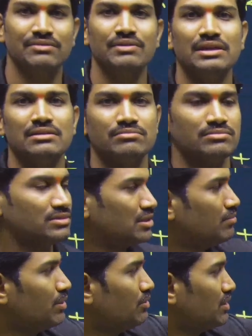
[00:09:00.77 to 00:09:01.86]
will come.
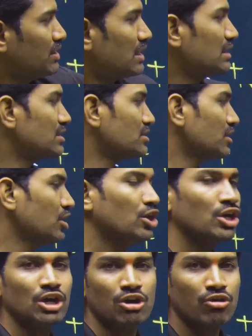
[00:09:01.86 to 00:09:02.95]
Simply you can write this.
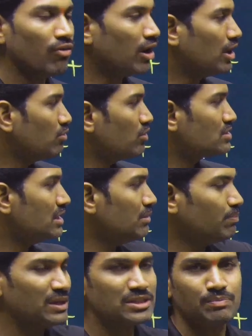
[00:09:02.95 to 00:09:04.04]
Guanosine
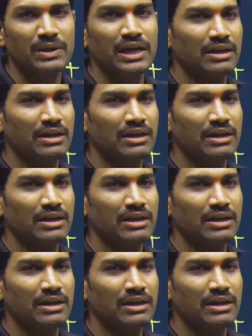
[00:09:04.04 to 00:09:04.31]
plus Pi,